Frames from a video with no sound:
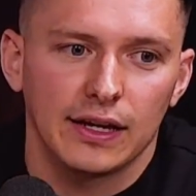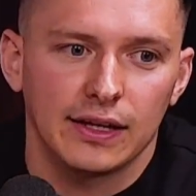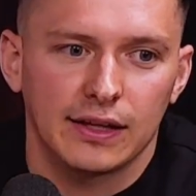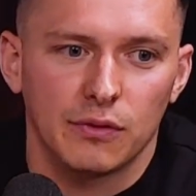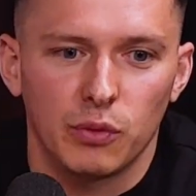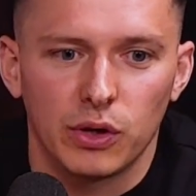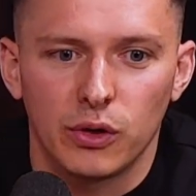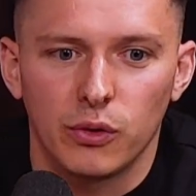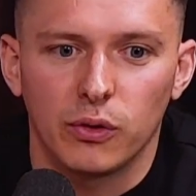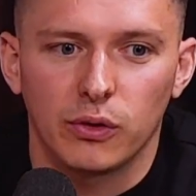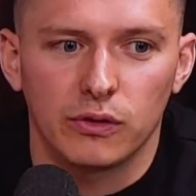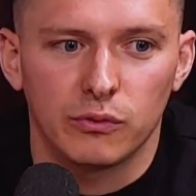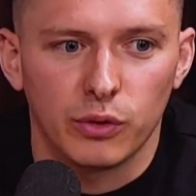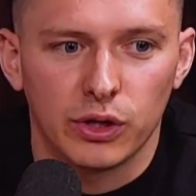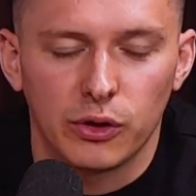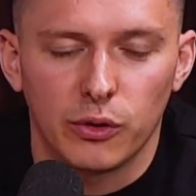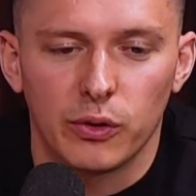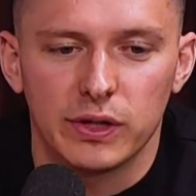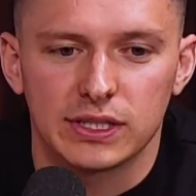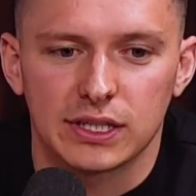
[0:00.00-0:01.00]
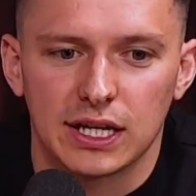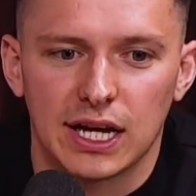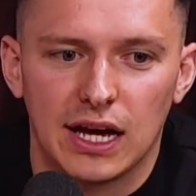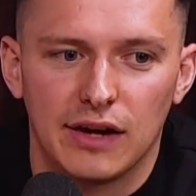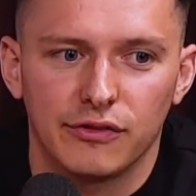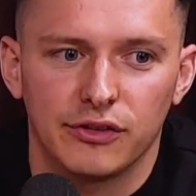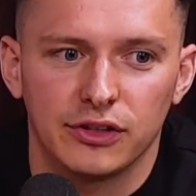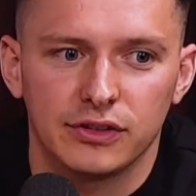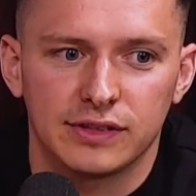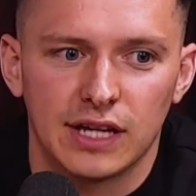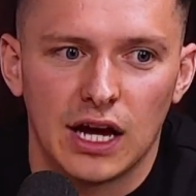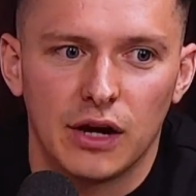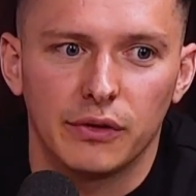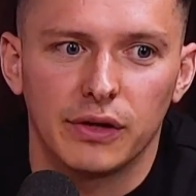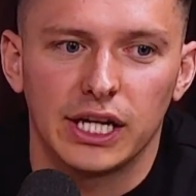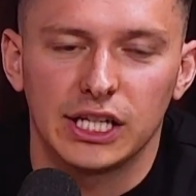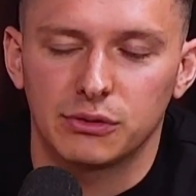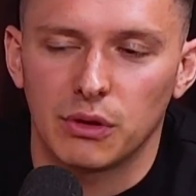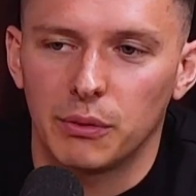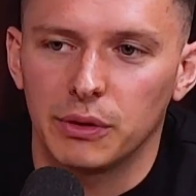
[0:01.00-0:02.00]
We're always going to have those down
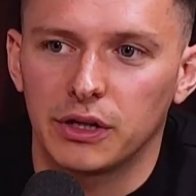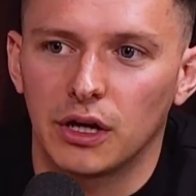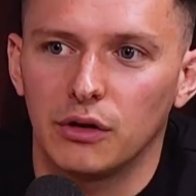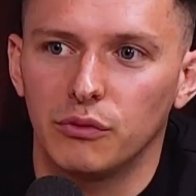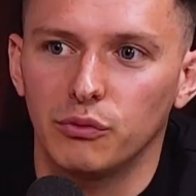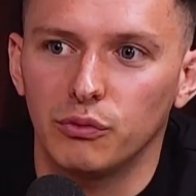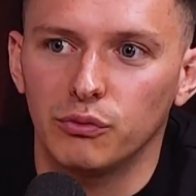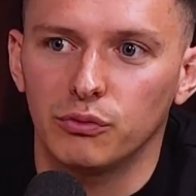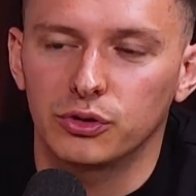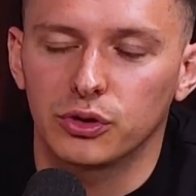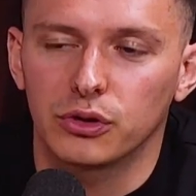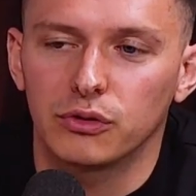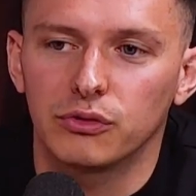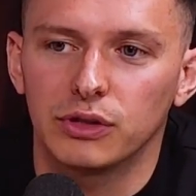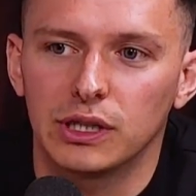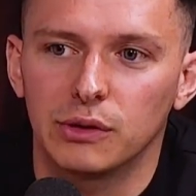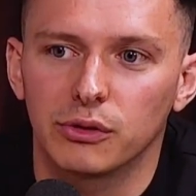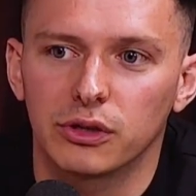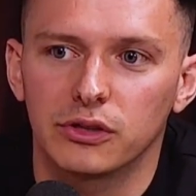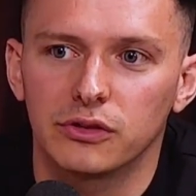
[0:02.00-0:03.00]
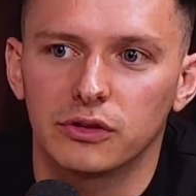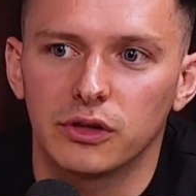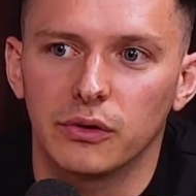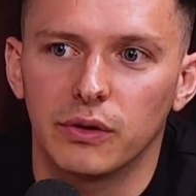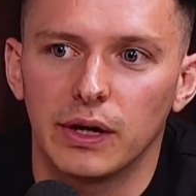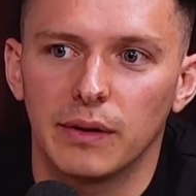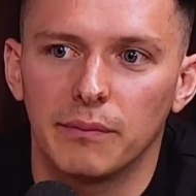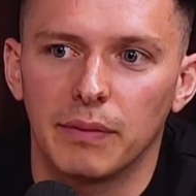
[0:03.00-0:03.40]
days where we don't sort of really want to do it.